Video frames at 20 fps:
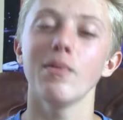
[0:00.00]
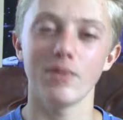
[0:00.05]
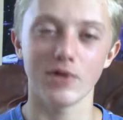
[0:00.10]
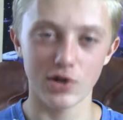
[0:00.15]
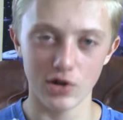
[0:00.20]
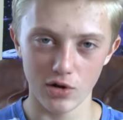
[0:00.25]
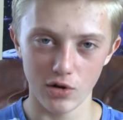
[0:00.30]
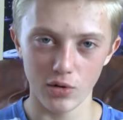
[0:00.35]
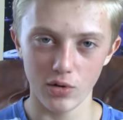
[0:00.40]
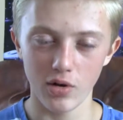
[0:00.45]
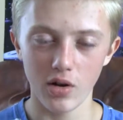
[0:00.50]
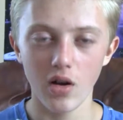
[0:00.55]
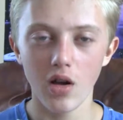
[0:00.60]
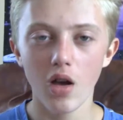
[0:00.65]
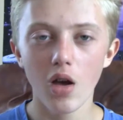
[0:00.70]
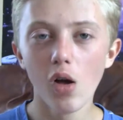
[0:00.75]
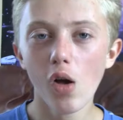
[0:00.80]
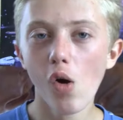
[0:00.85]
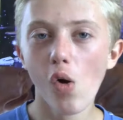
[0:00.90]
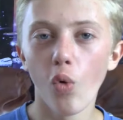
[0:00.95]
episode,
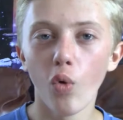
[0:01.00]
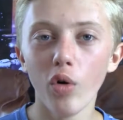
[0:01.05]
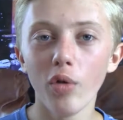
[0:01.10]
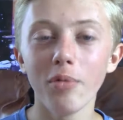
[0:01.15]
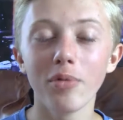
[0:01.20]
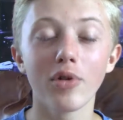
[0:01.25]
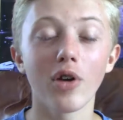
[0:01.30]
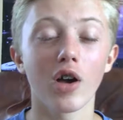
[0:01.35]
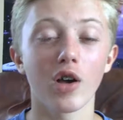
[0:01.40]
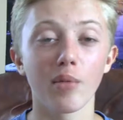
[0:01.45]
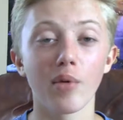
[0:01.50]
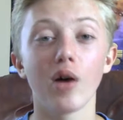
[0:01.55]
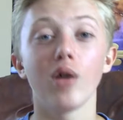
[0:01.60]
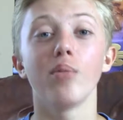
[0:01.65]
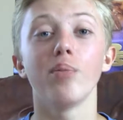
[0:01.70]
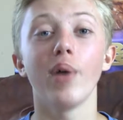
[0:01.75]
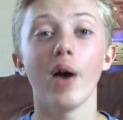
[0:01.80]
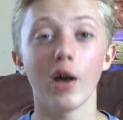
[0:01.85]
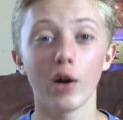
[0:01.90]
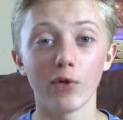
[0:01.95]
we'll be talking
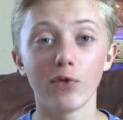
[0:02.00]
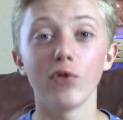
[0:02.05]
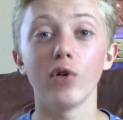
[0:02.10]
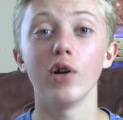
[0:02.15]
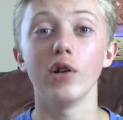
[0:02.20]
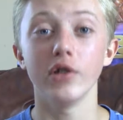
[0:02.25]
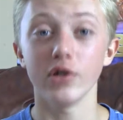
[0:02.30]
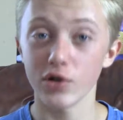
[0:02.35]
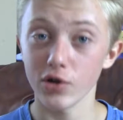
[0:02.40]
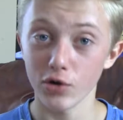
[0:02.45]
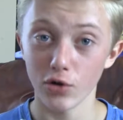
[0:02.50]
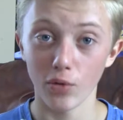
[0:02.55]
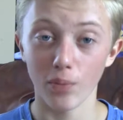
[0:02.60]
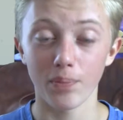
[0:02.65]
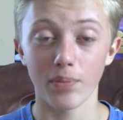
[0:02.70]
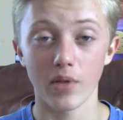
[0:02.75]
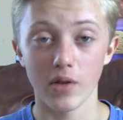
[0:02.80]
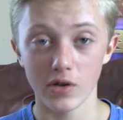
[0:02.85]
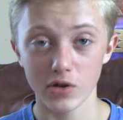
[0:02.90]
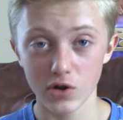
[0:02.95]
about Battlefront 2.
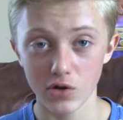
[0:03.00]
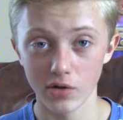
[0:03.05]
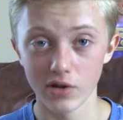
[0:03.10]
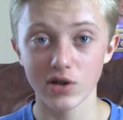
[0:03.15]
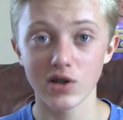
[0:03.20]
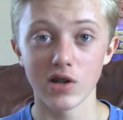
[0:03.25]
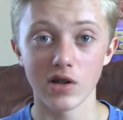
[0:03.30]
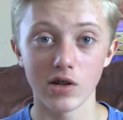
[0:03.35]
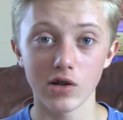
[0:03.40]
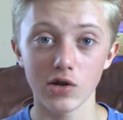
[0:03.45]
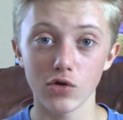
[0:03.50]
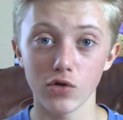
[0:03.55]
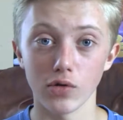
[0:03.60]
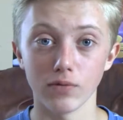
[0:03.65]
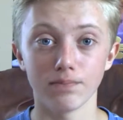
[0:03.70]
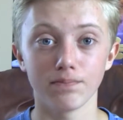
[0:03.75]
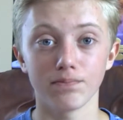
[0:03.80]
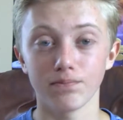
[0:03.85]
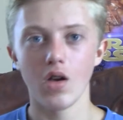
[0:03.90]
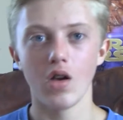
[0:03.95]
So, let's get into it.
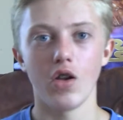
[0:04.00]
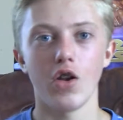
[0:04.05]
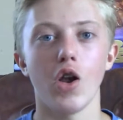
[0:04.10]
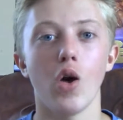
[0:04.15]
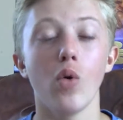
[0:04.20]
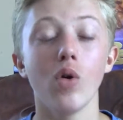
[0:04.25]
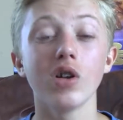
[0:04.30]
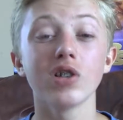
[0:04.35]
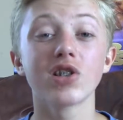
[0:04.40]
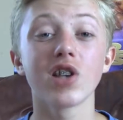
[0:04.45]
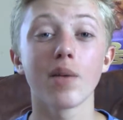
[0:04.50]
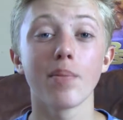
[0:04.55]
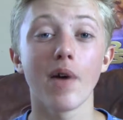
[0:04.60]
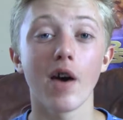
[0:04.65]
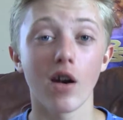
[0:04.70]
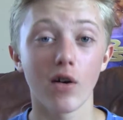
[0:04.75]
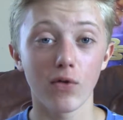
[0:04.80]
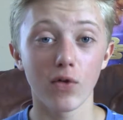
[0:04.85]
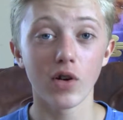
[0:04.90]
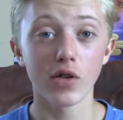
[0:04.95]
Now, when I say
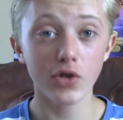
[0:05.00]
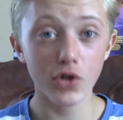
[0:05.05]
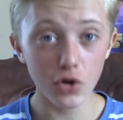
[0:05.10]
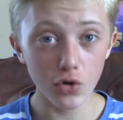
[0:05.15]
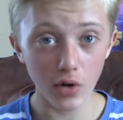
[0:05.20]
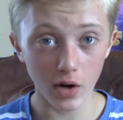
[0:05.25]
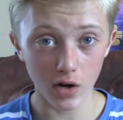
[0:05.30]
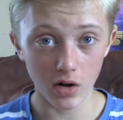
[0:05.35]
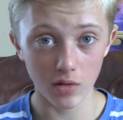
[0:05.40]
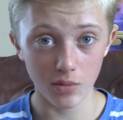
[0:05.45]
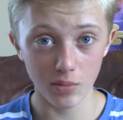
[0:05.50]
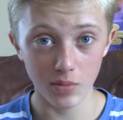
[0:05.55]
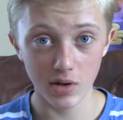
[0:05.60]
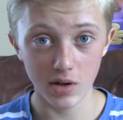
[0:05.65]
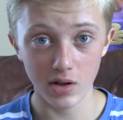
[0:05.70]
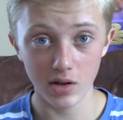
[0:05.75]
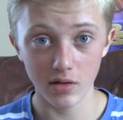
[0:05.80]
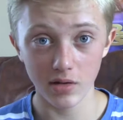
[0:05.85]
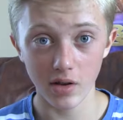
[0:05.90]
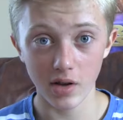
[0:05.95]
Battlefront 2, I don't
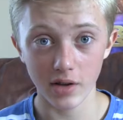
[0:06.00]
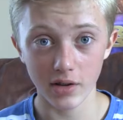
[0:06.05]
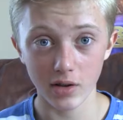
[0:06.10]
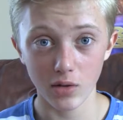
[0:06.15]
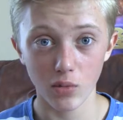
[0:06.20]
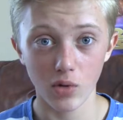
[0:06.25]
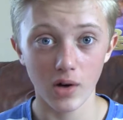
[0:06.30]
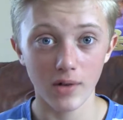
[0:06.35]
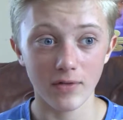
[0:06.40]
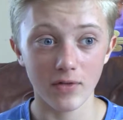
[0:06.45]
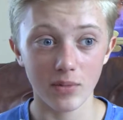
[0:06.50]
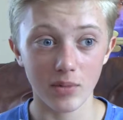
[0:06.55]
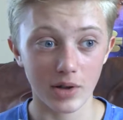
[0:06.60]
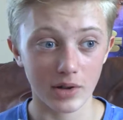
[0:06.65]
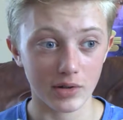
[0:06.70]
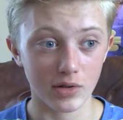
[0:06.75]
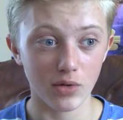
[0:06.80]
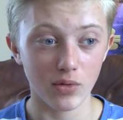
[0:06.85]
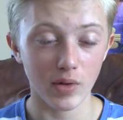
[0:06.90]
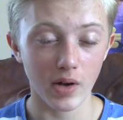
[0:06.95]
mean like the one from
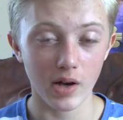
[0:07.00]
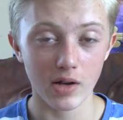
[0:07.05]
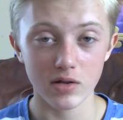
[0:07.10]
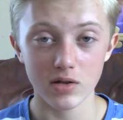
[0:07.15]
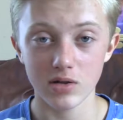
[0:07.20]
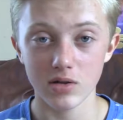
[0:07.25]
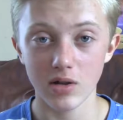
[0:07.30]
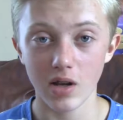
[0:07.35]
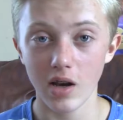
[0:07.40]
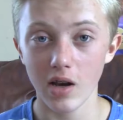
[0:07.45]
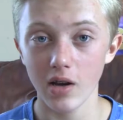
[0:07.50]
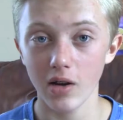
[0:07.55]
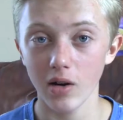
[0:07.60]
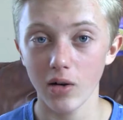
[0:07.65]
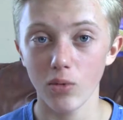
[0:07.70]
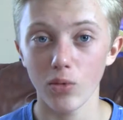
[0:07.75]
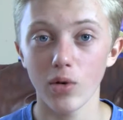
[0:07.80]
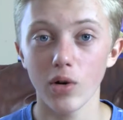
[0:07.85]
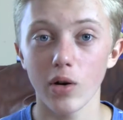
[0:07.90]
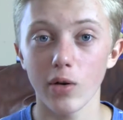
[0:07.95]
like 2008
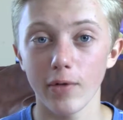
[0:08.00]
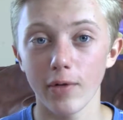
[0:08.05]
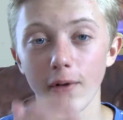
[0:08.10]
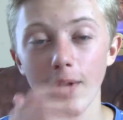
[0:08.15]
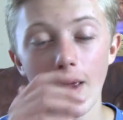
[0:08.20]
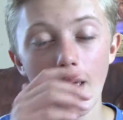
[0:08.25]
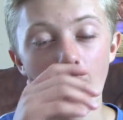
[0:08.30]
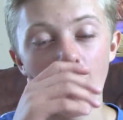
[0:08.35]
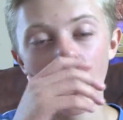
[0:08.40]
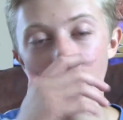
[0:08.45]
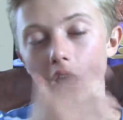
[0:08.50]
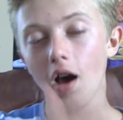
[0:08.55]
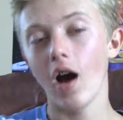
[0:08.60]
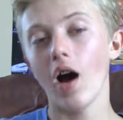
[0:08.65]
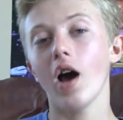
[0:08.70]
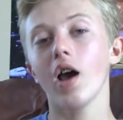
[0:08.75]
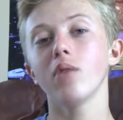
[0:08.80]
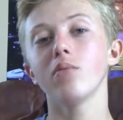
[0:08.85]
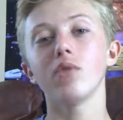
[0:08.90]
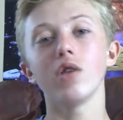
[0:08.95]
or whatever.
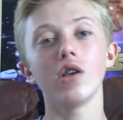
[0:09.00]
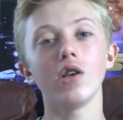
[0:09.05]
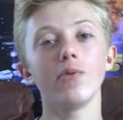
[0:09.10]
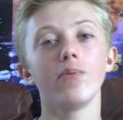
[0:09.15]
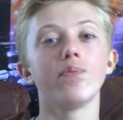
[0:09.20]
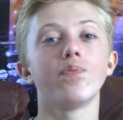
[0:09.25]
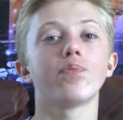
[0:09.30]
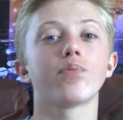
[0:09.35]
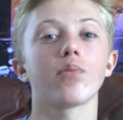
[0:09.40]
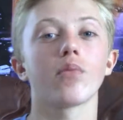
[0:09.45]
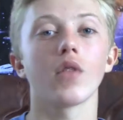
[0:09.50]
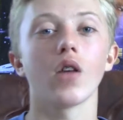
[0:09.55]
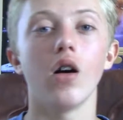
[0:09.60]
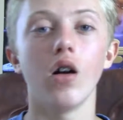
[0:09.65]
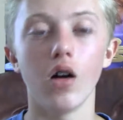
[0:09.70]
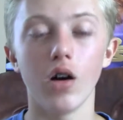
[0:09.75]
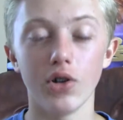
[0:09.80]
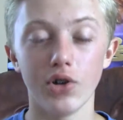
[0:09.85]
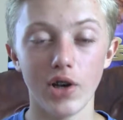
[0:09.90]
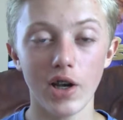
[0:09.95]
I mean
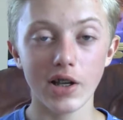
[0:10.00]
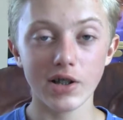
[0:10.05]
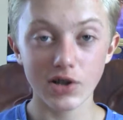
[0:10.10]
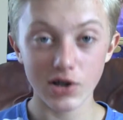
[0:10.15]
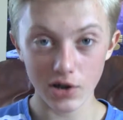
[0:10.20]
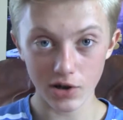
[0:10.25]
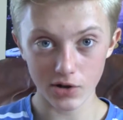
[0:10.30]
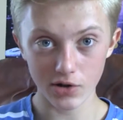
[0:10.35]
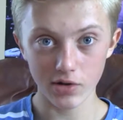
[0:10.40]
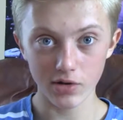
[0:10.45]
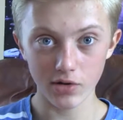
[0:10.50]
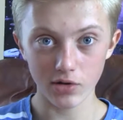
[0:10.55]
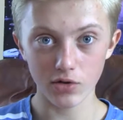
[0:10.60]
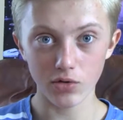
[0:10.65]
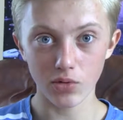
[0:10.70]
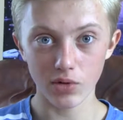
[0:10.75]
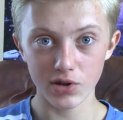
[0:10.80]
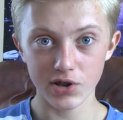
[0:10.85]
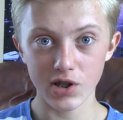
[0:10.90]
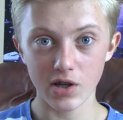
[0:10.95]
next year in
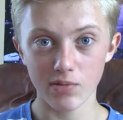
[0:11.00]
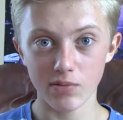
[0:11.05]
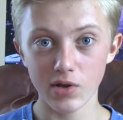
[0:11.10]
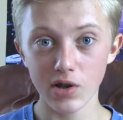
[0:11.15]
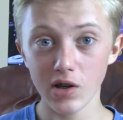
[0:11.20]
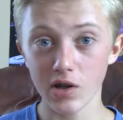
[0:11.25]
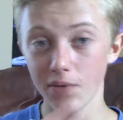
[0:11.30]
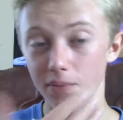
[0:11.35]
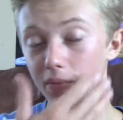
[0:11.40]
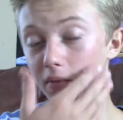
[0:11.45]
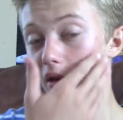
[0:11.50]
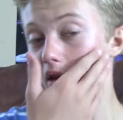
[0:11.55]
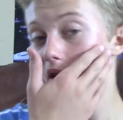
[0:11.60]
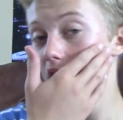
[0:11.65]
2017.